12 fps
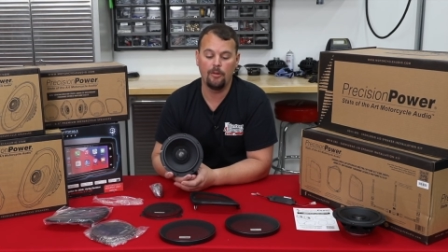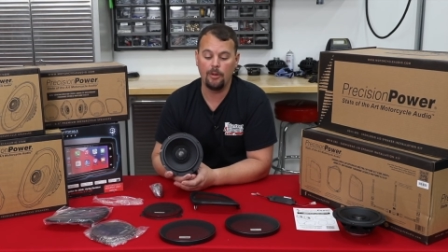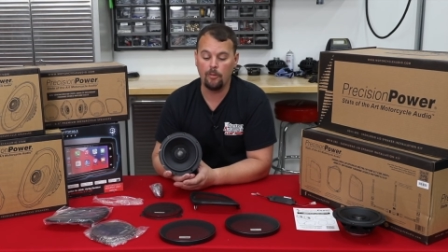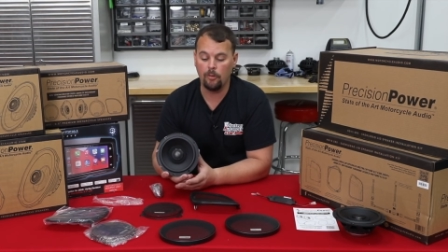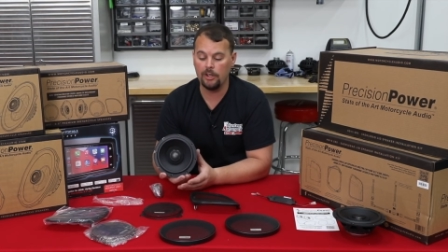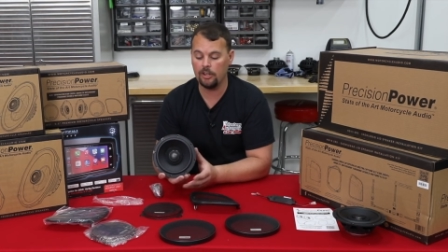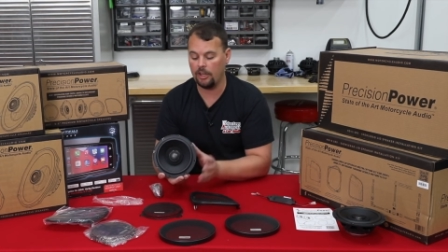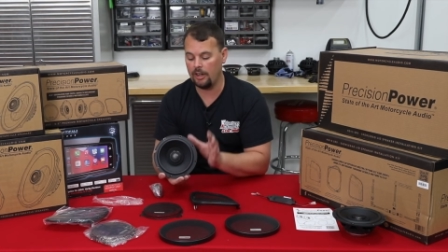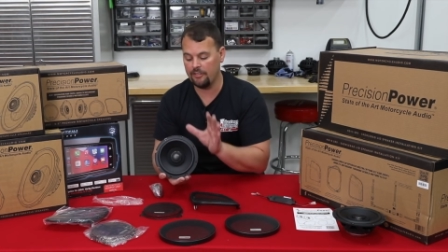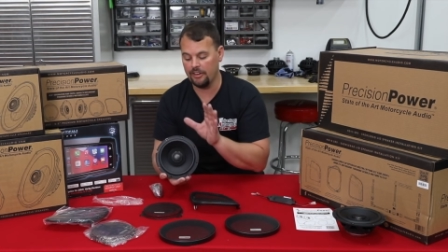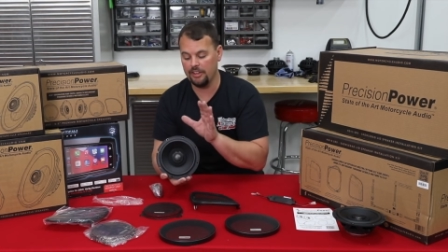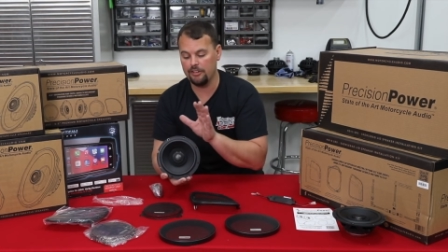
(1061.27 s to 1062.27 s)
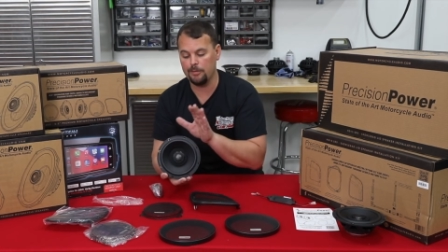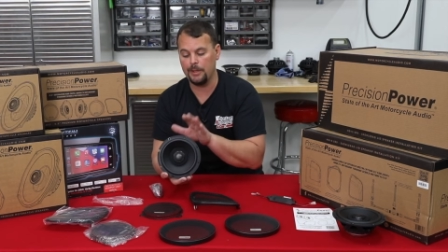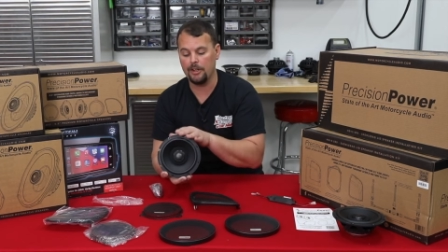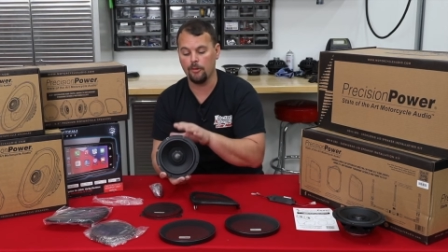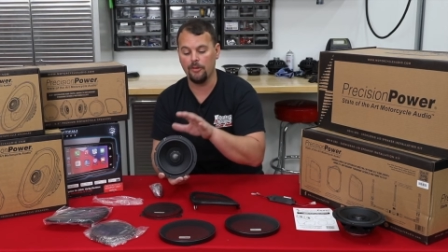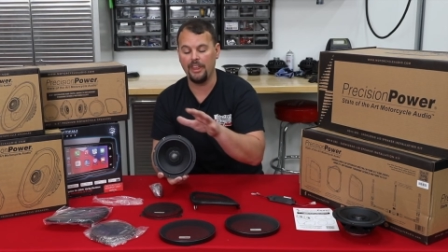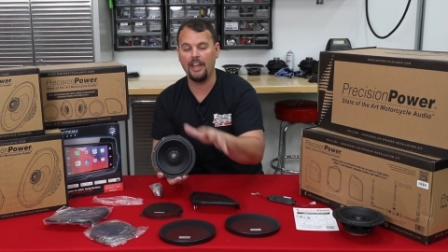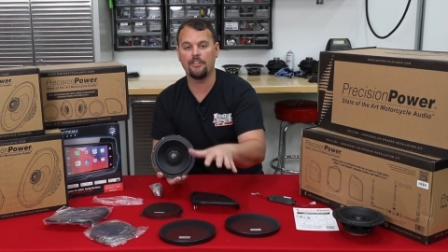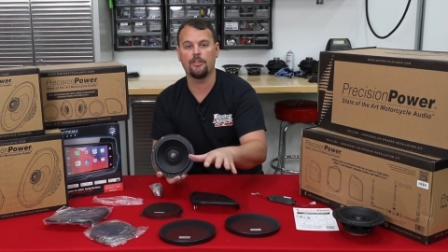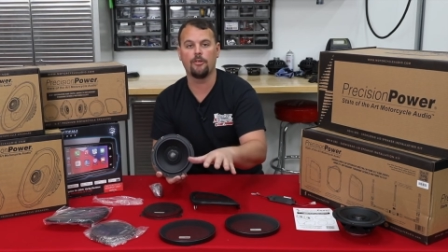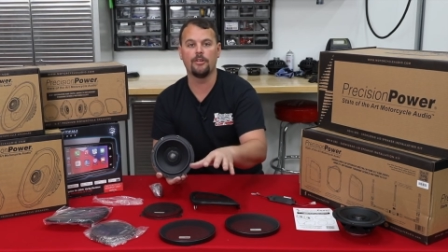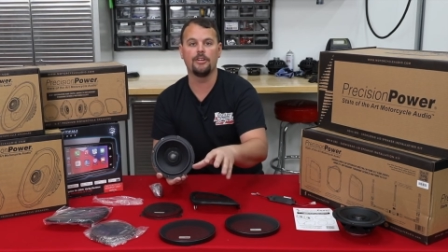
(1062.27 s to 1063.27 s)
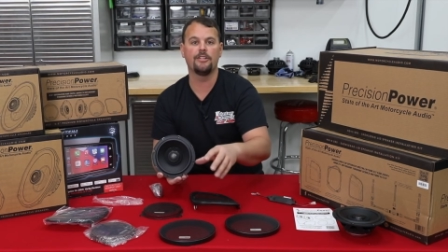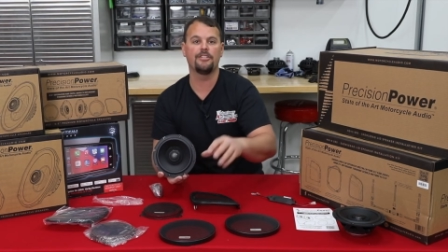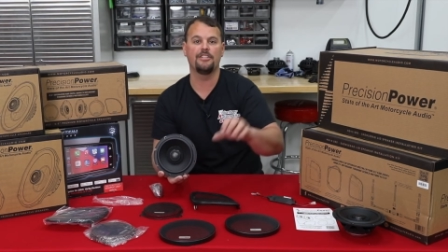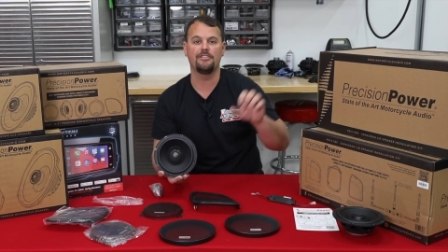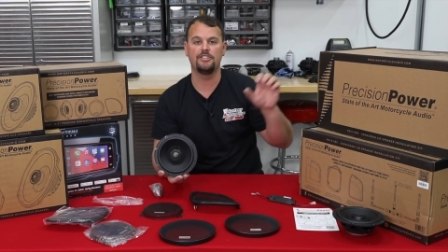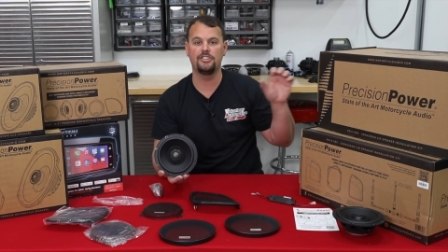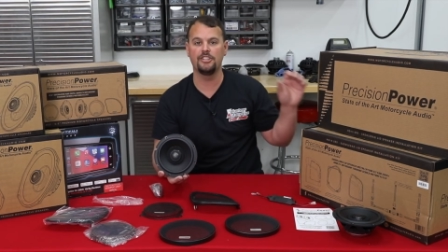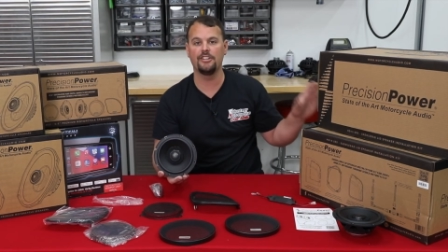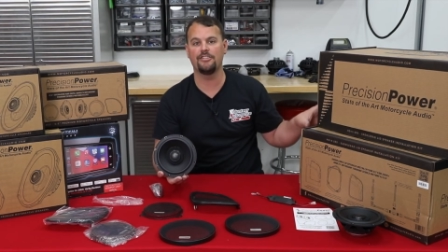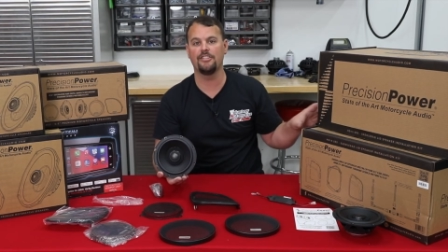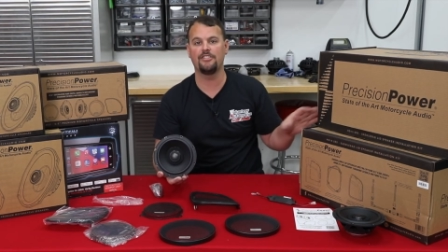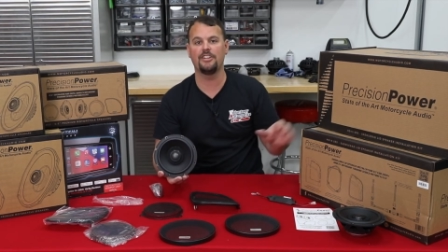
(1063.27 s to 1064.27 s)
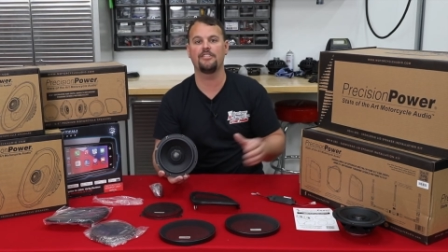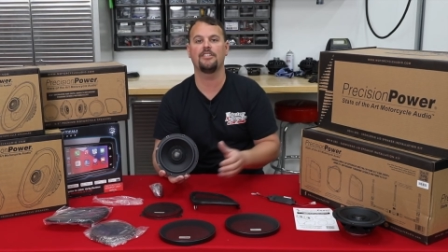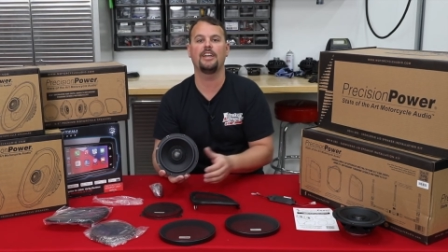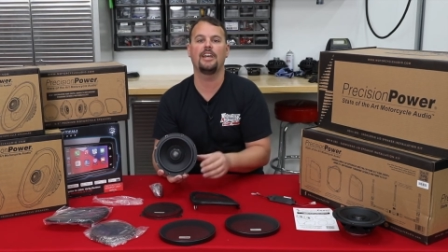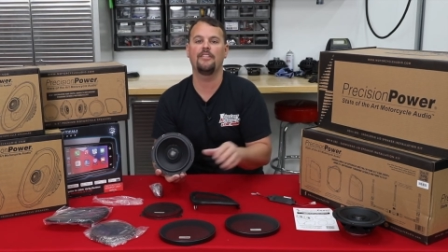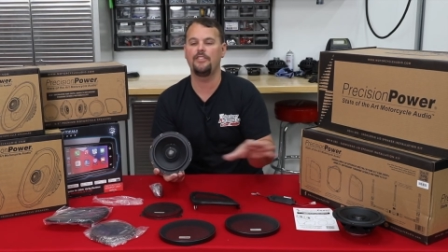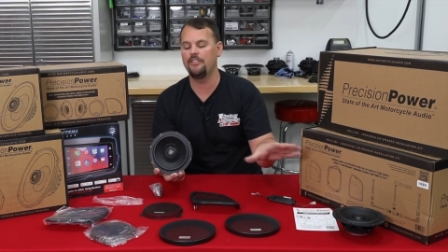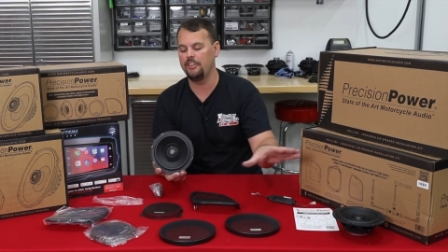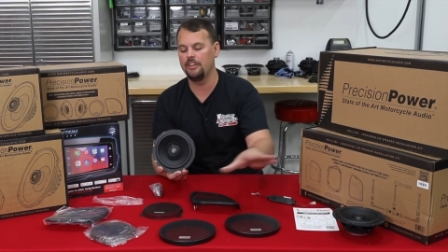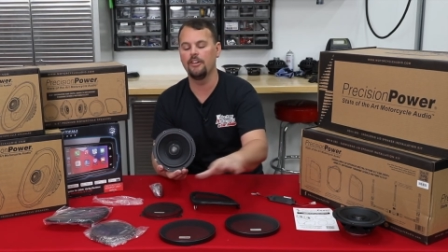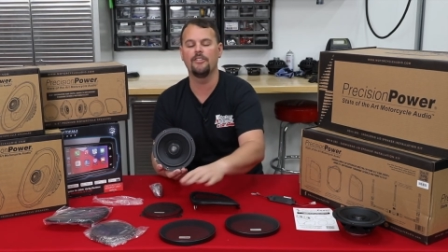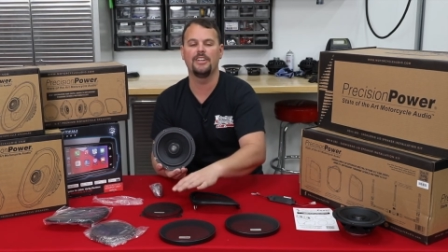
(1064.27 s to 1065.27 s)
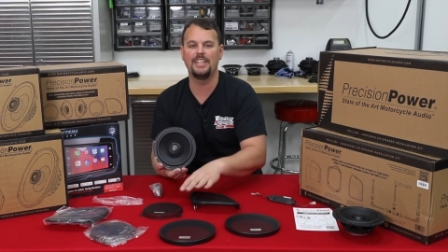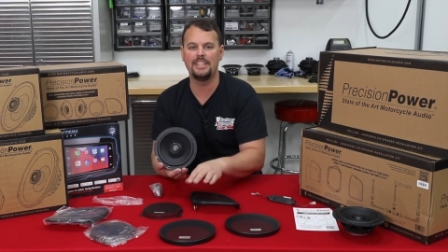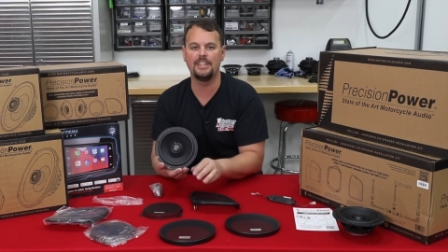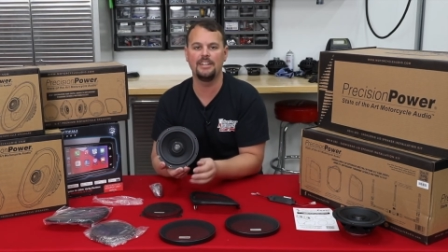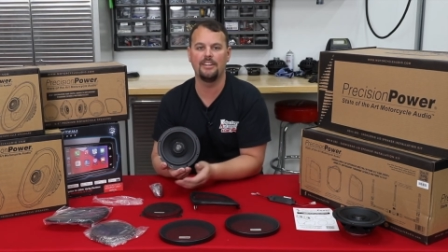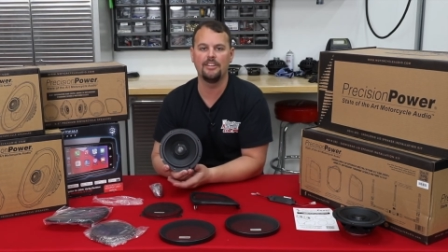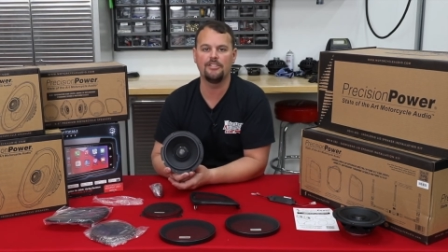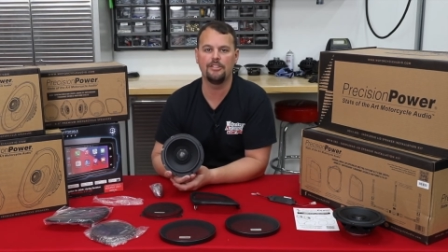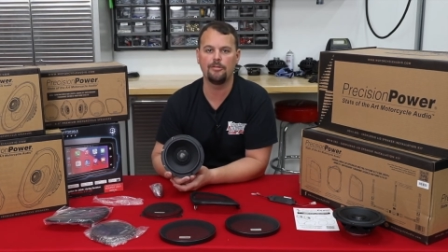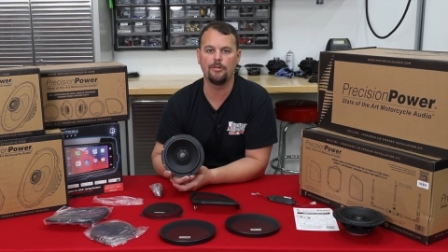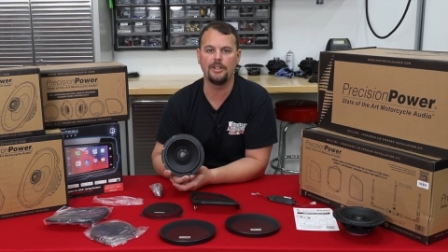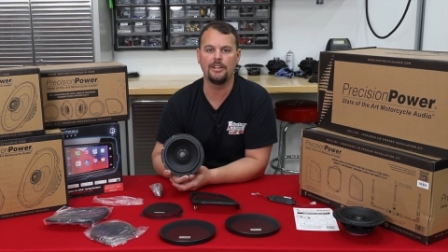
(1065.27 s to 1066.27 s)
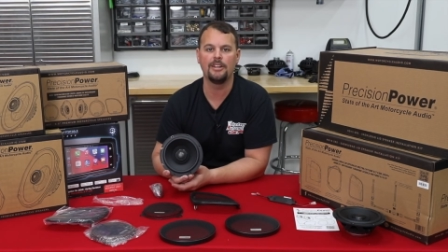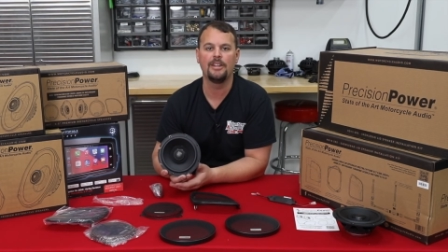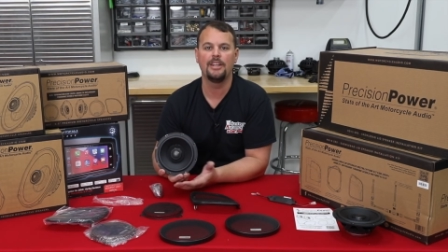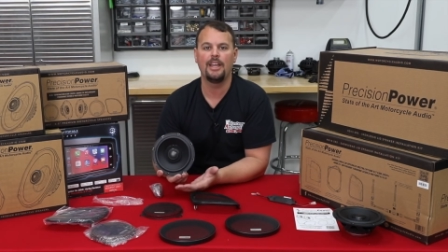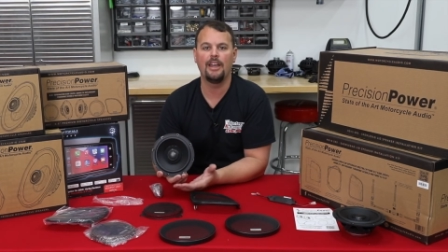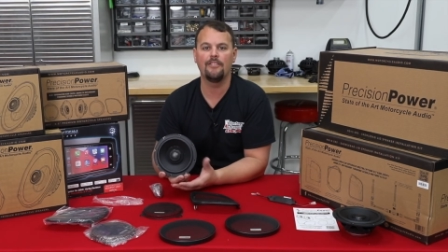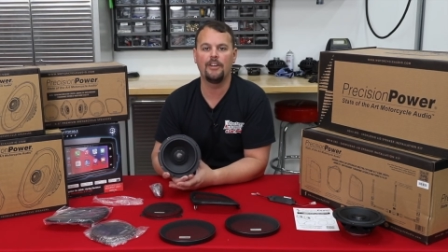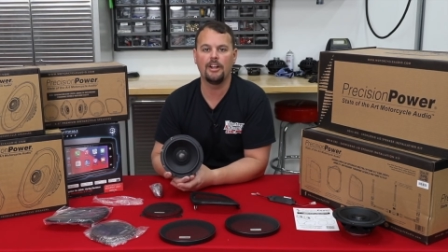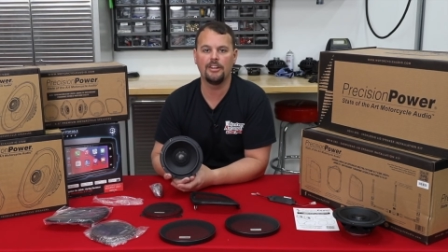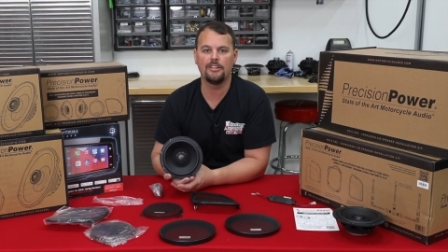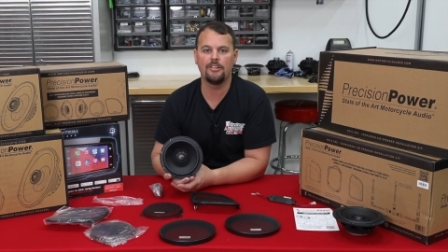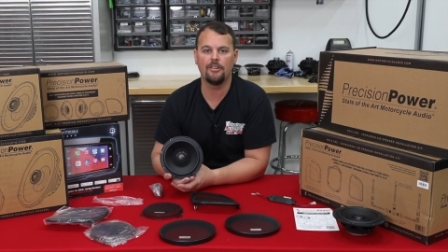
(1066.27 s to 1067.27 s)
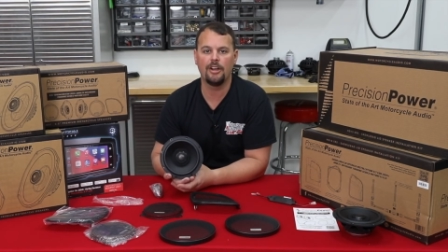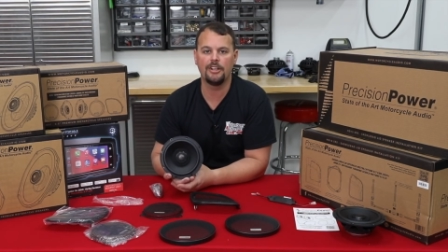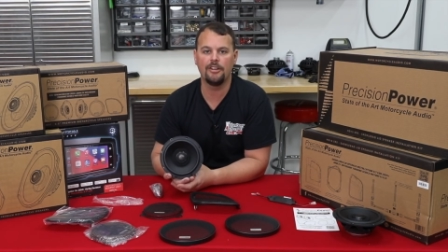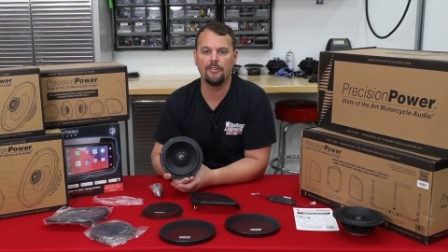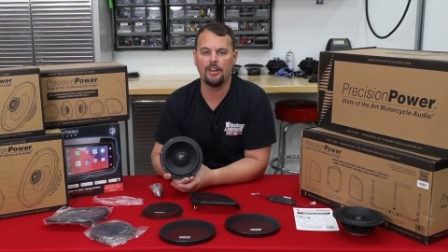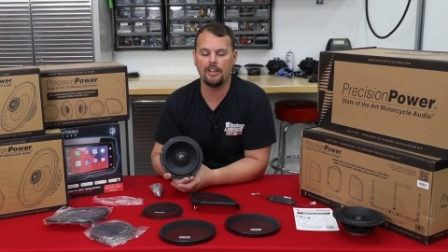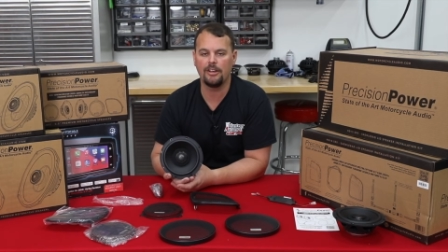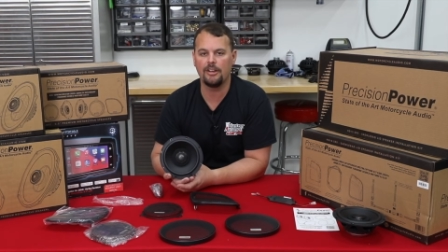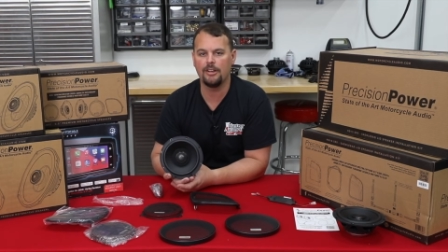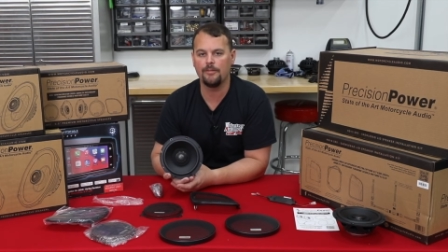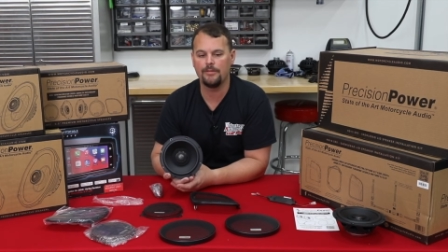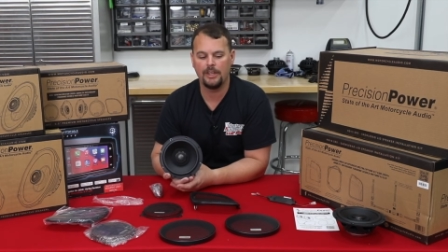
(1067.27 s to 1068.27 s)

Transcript: We will offer this speaker without the grills as just a 6.5 if you don't need any of this as well at volunteeraudio.com.